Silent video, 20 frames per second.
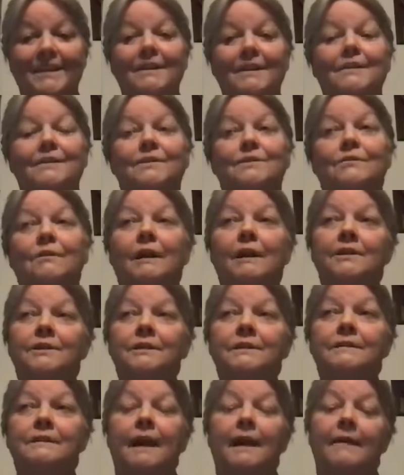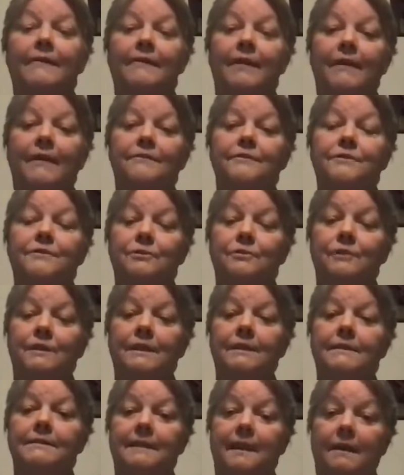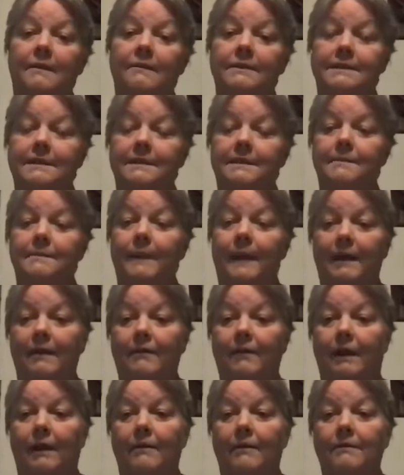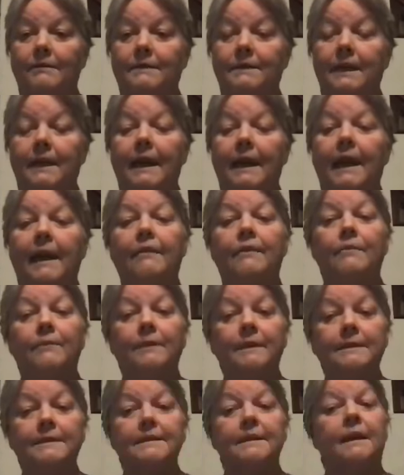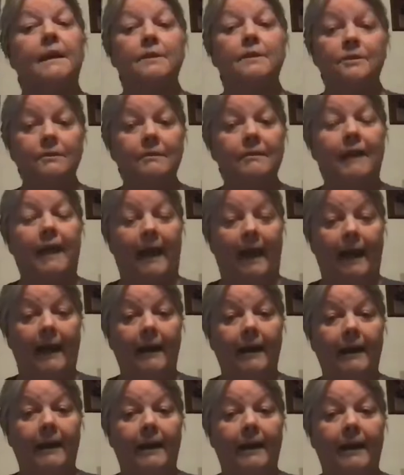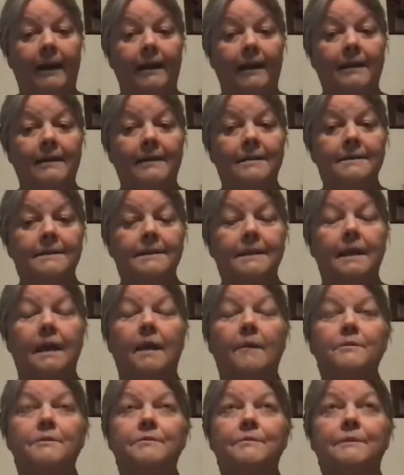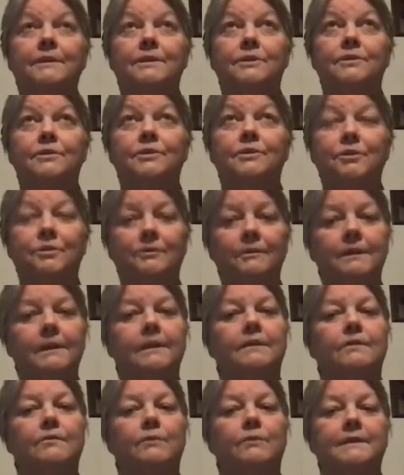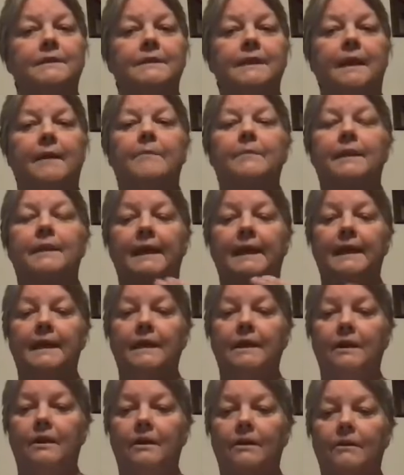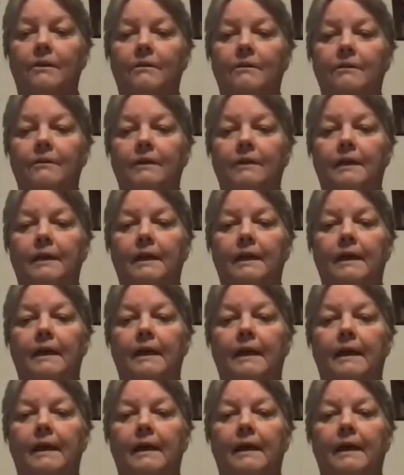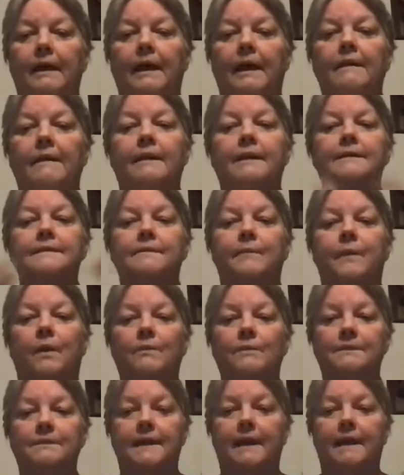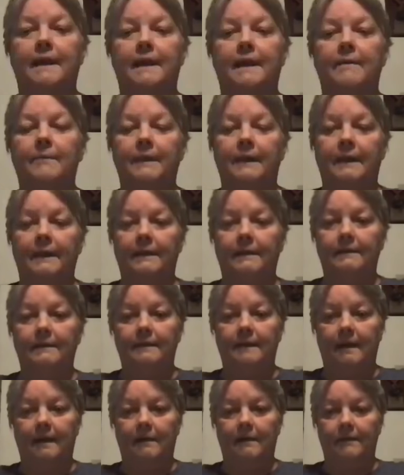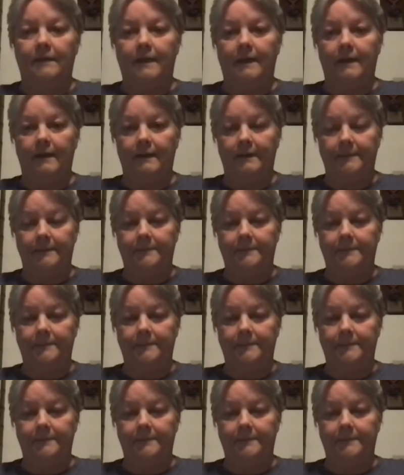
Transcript: So I just kind of have soothing sounds in the background. And the reason I do that is it helps me to tune into what's happening here and less about what's happening out there.